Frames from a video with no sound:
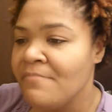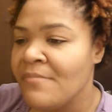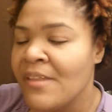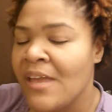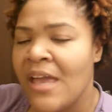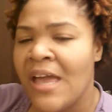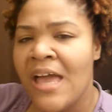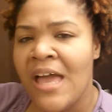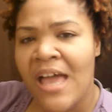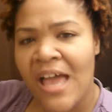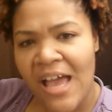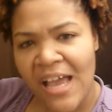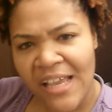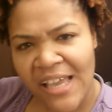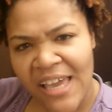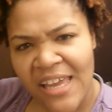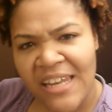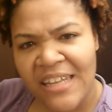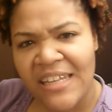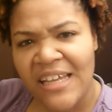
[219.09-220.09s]
I
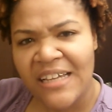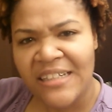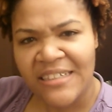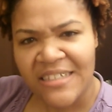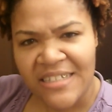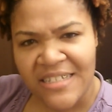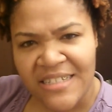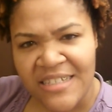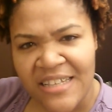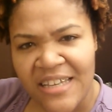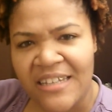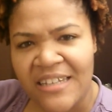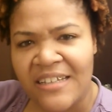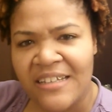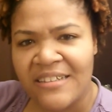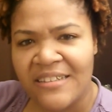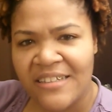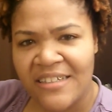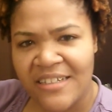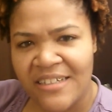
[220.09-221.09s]
kind of like this
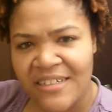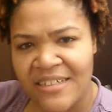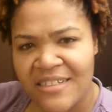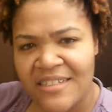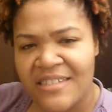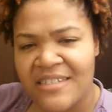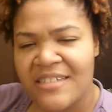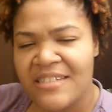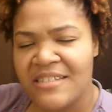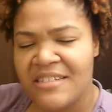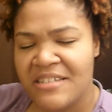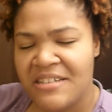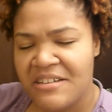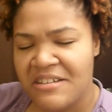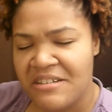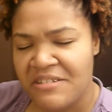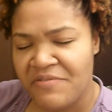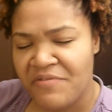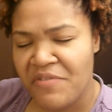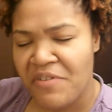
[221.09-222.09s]
studying thing. It's it's
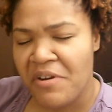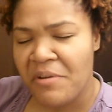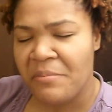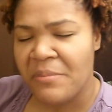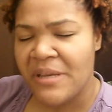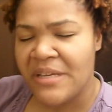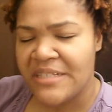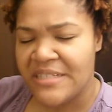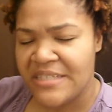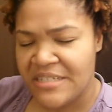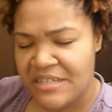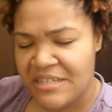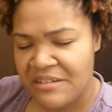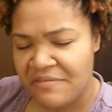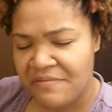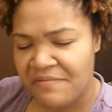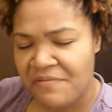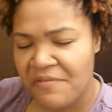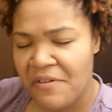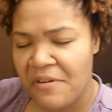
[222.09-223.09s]
good for me. It's
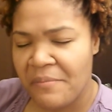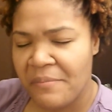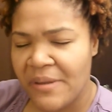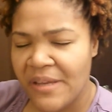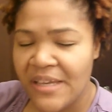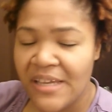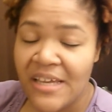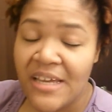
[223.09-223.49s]
good for me.